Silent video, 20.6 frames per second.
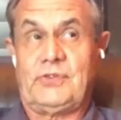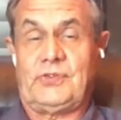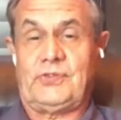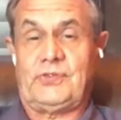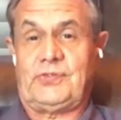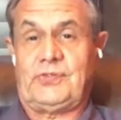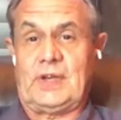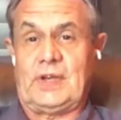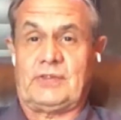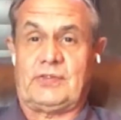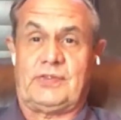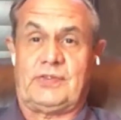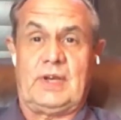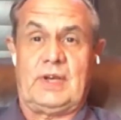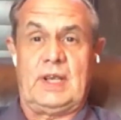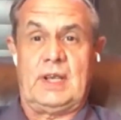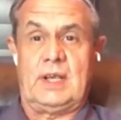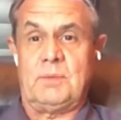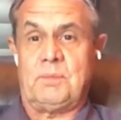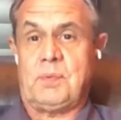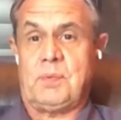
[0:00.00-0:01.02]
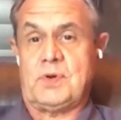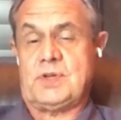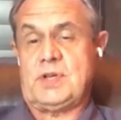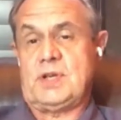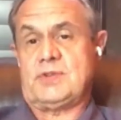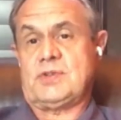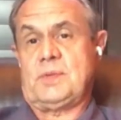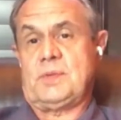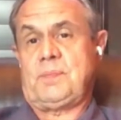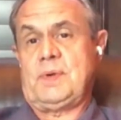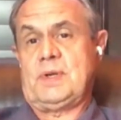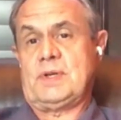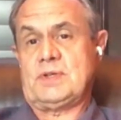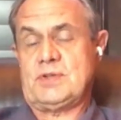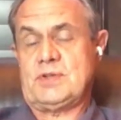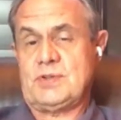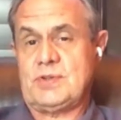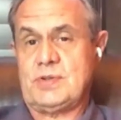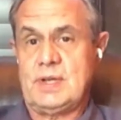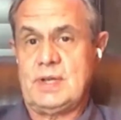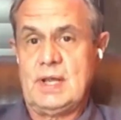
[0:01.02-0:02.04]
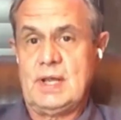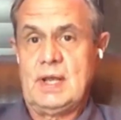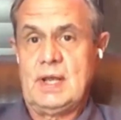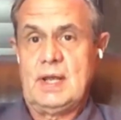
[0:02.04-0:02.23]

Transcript: 16 participants.